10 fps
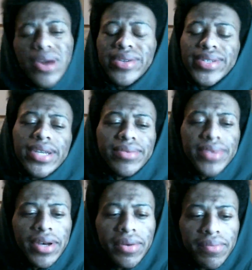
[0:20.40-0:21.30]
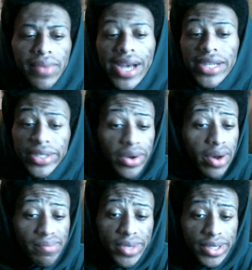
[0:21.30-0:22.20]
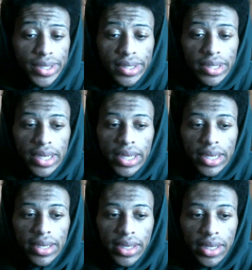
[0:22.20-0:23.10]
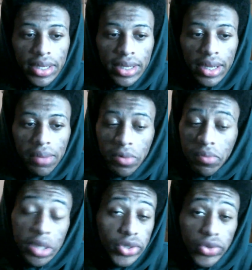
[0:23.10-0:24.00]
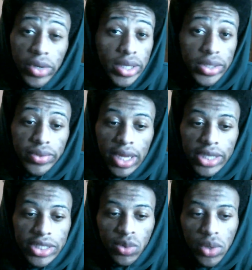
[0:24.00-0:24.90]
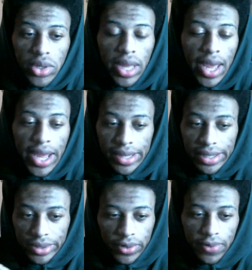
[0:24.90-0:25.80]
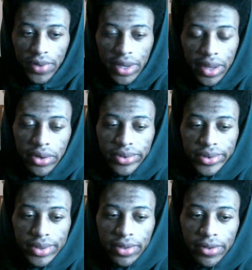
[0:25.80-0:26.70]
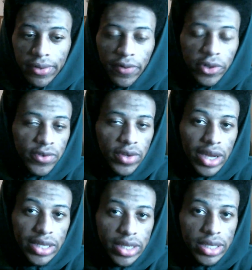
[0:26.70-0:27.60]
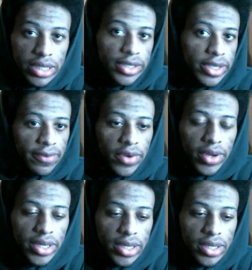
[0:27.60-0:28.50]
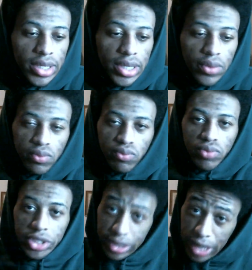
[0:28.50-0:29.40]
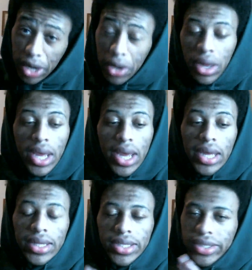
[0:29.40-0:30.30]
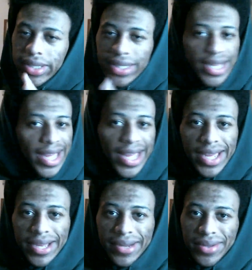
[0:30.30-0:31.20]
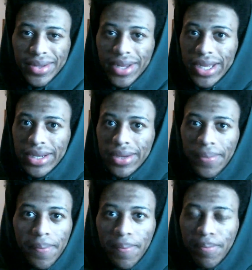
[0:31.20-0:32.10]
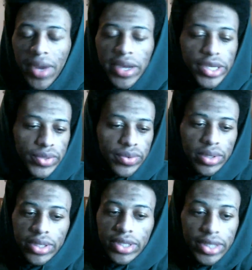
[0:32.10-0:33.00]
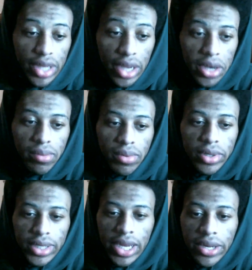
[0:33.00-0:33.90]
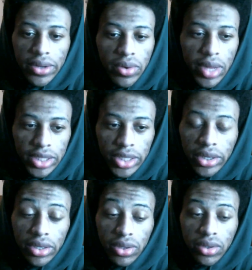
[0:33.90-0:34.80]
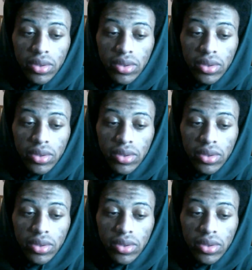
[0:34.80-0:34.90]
the same time. I just know I missed it, and I've been meaning to write to it. I just literally had these two videos. The first video I did and the second video I did, which is now, just in like my history just there because I knew that y'all end up